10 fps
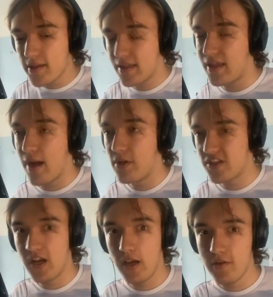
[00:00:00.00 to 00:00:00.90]
Kamala's
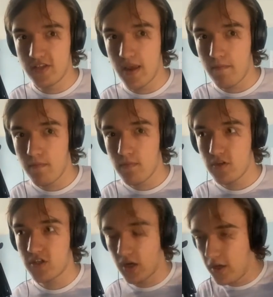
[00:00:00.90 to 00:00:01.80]
going to lose it.
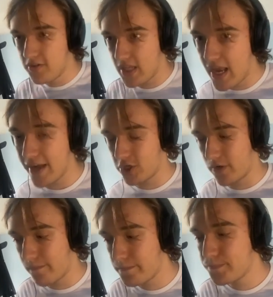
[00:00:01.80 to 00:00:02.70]
She's going to lose the election.
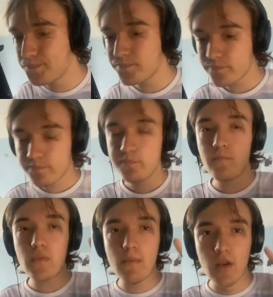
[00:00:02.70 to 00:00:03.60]

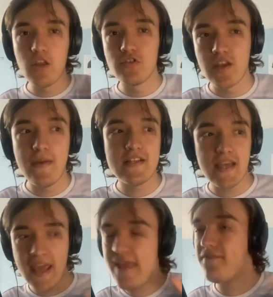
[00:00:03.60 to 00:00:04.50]
But it also means
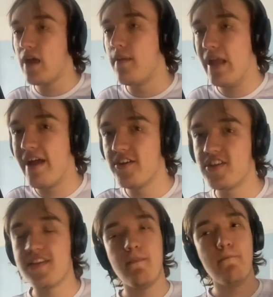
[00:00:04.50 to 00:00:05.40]
if Kamala Harris
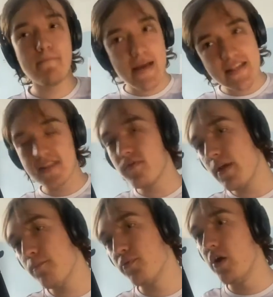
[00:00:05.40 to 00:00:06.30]
doesn't massively
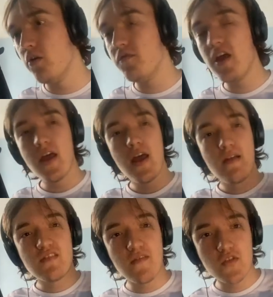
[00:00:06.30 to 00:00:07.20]
improve
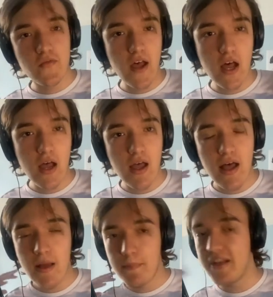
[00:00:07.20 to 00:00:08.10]
in terms of
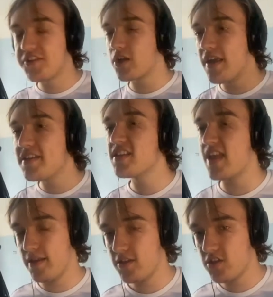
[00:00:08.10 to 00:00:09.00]
her political
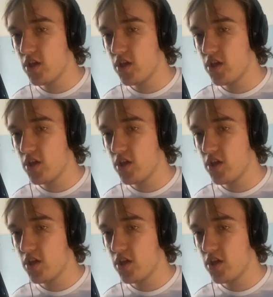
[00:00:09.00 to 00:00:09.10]
instincts,